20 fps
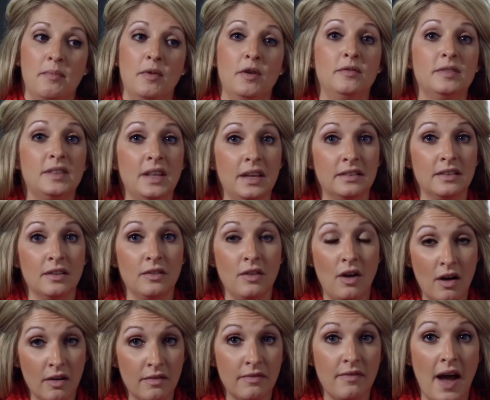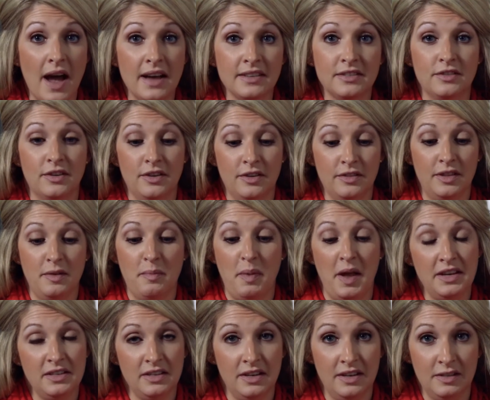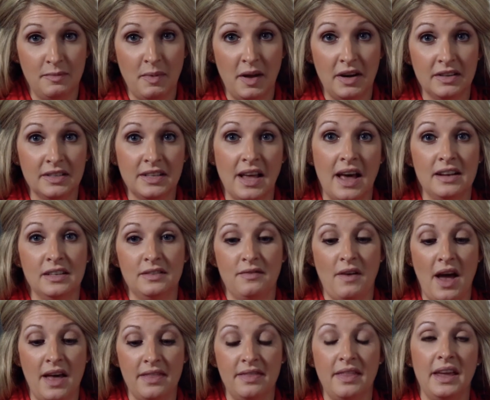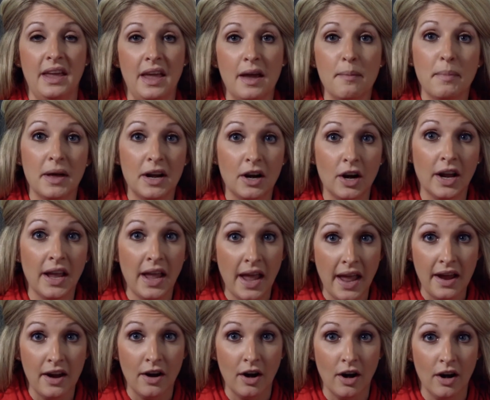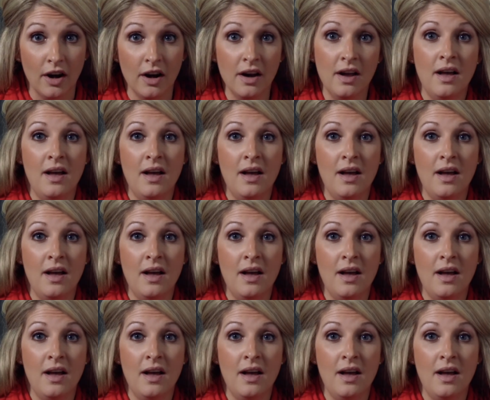moves things along faster, the patient is better satisfied, they get better care.